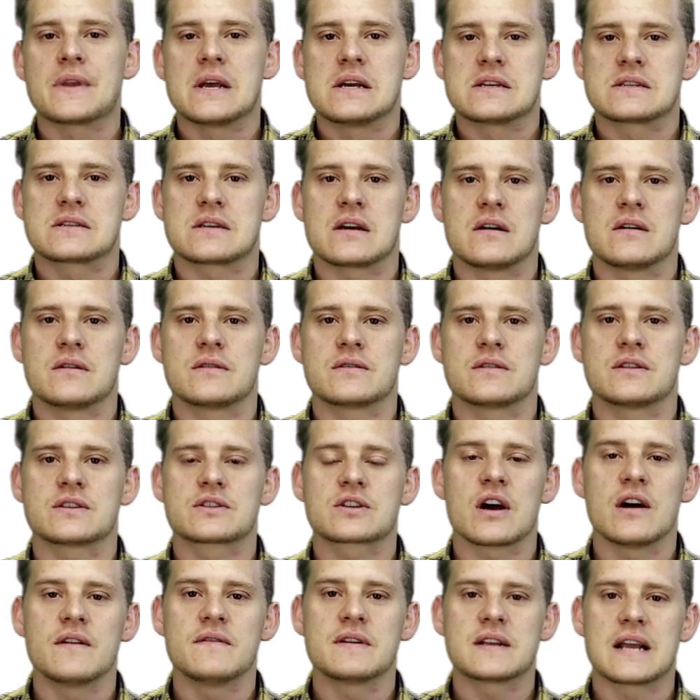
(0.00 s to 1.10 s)
So this
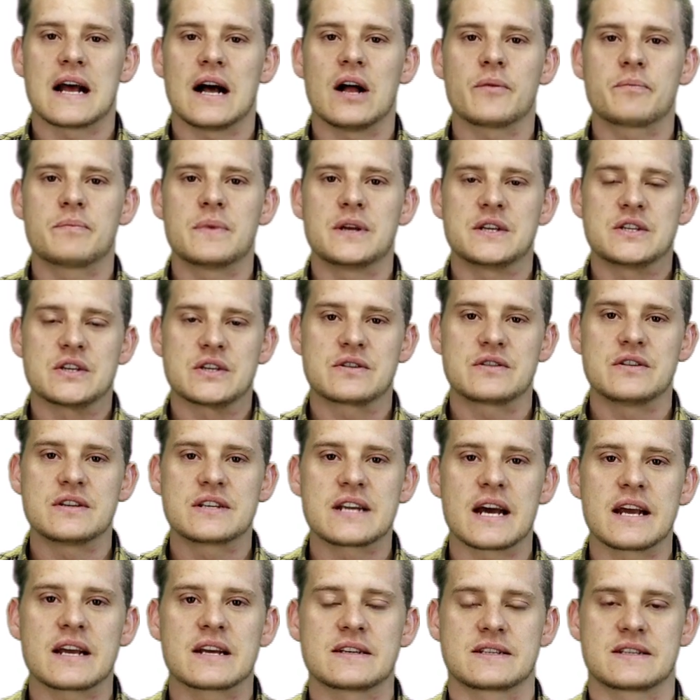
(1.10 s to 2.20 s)
COVID helped me just to
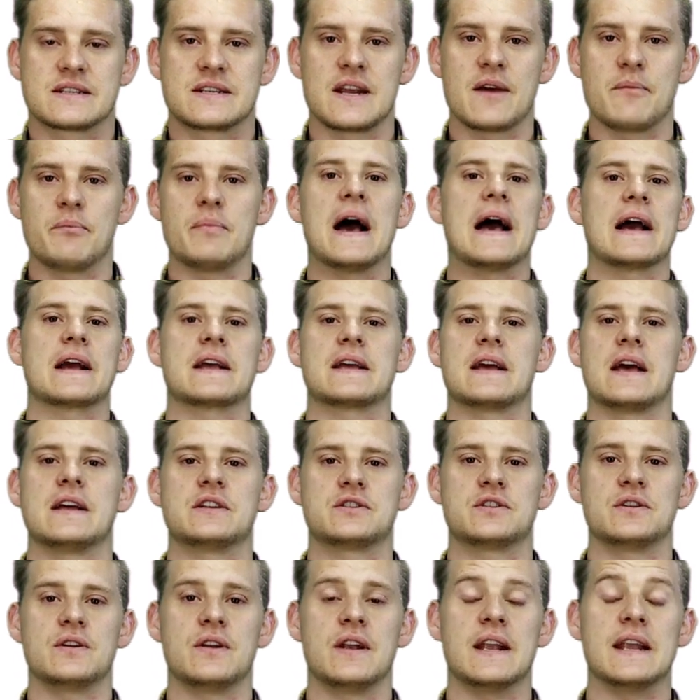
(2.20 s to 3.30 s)
take a step back and
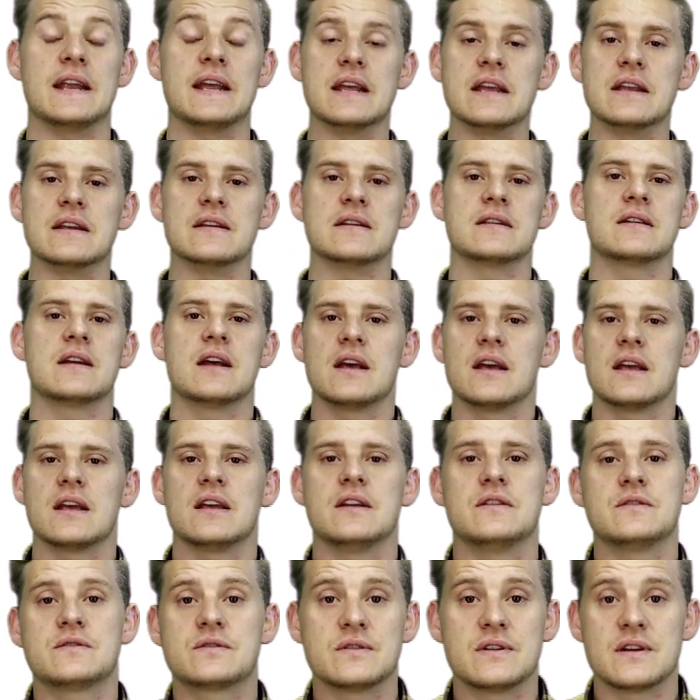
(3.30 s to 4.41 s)
to lean
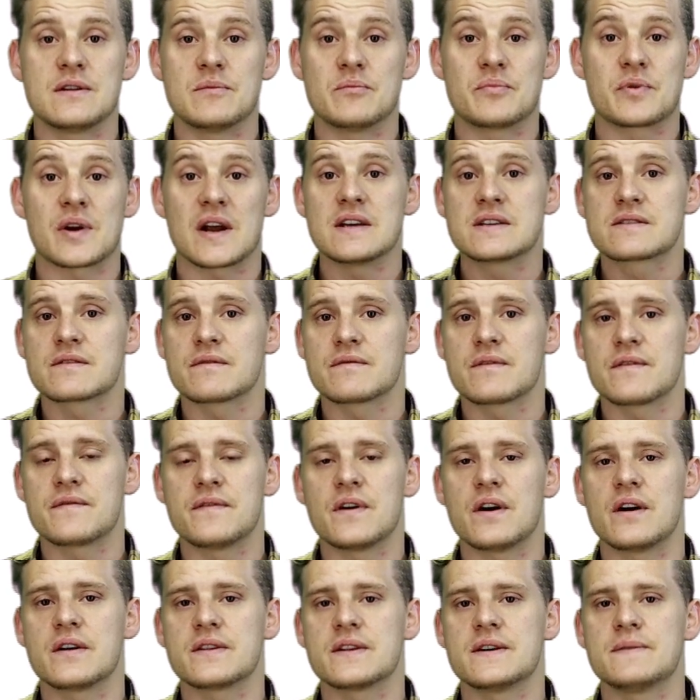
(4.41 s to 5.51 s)
into the embrace of the
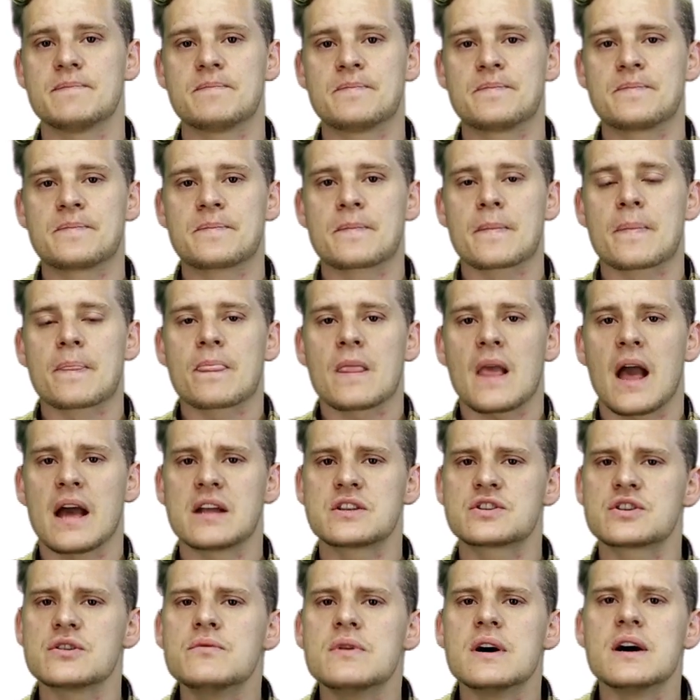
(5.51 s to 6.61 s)
Father
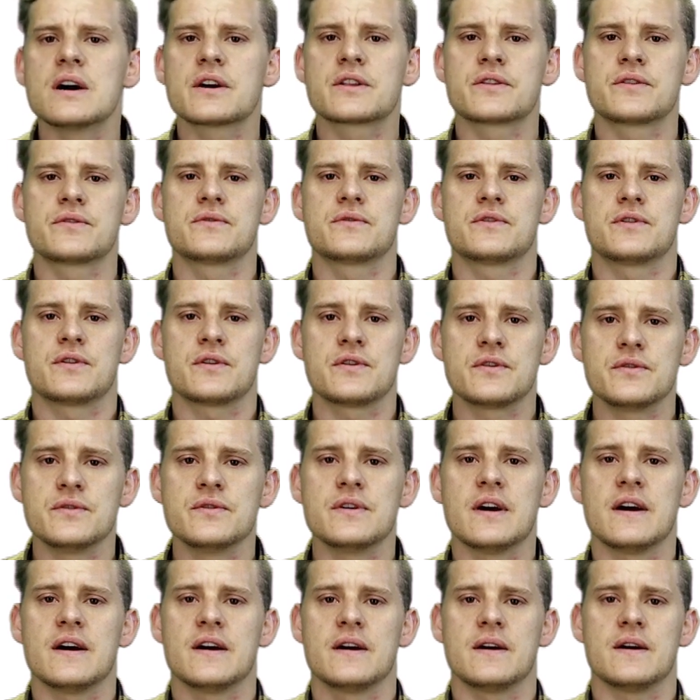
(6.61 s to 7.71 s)
and to work
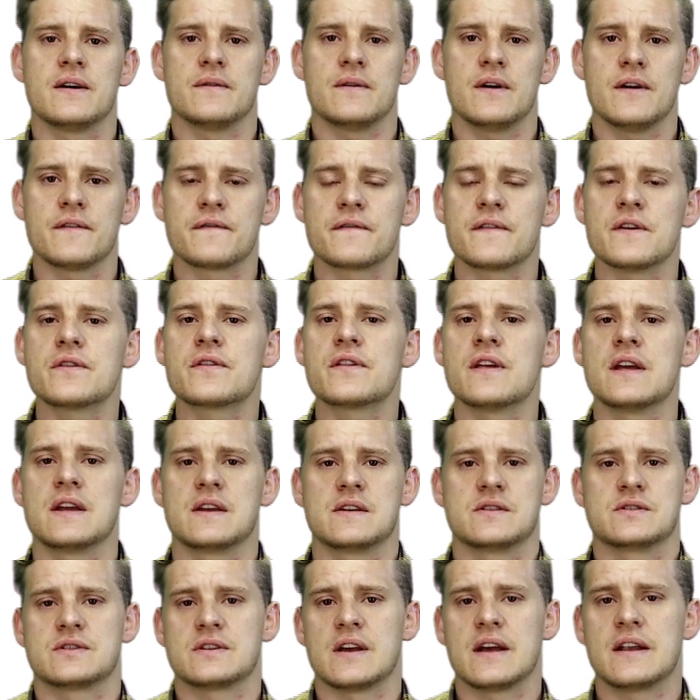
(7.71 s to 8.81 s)
through uh, a few
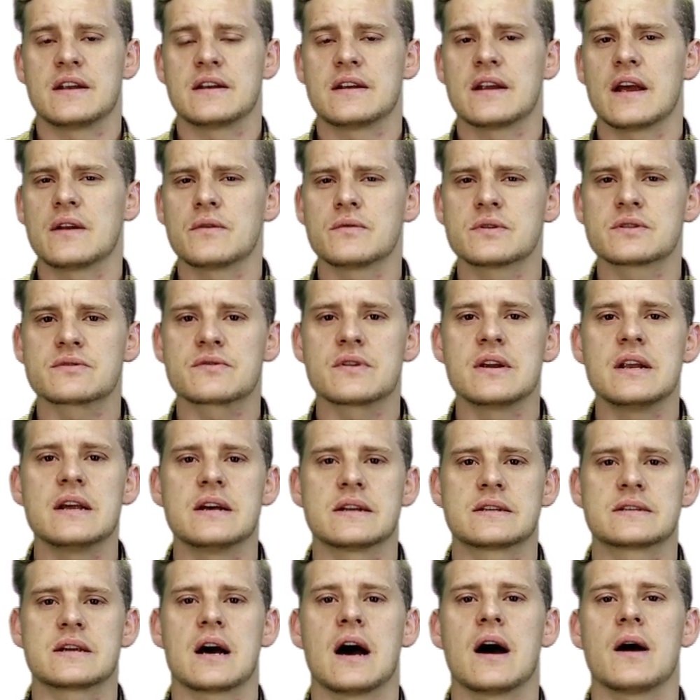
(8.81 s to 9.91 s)
things and, and it was really
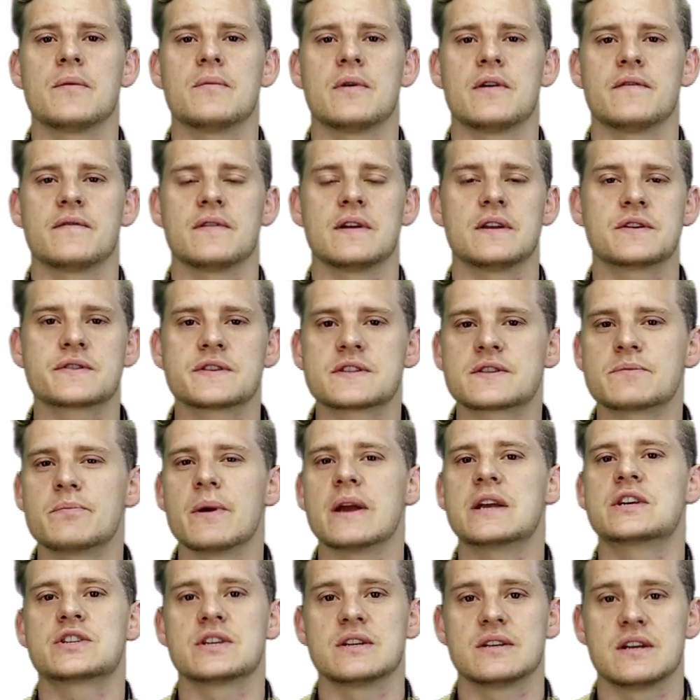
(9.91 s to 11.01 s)
a time of
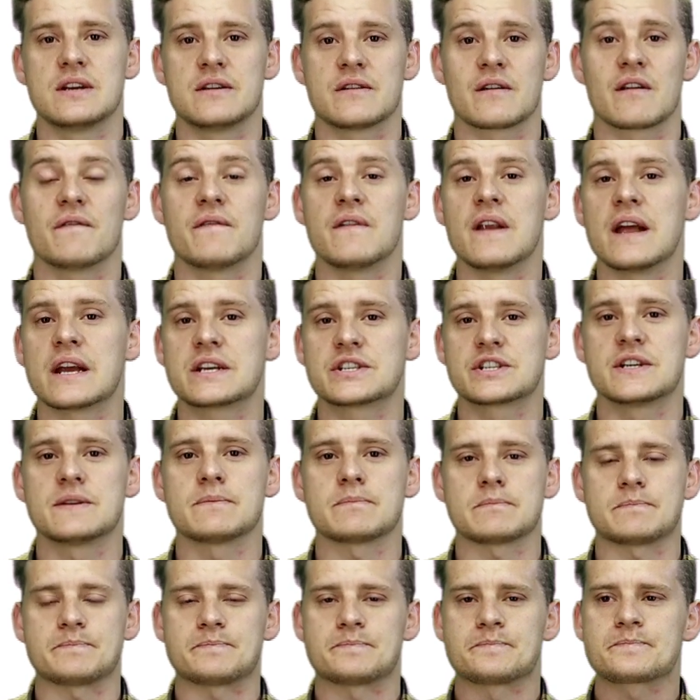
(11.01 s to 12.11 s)
introspection and
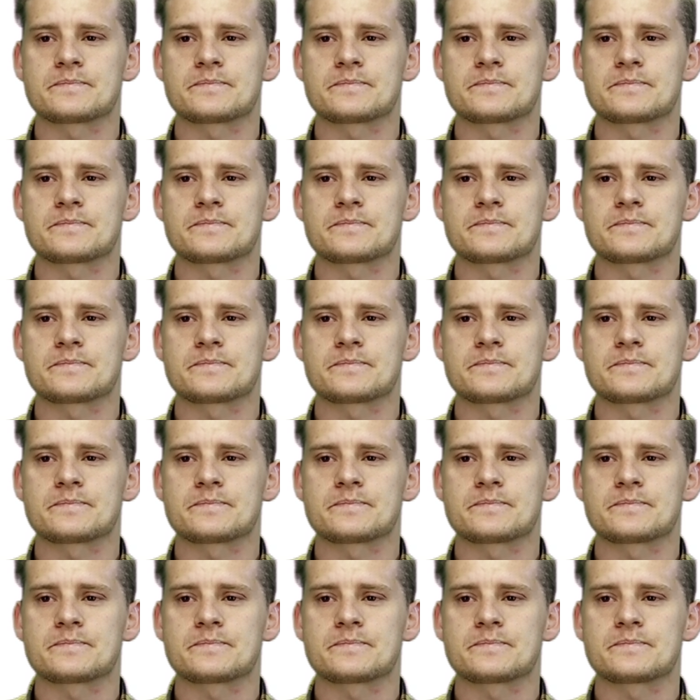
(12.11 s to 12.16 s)
reflection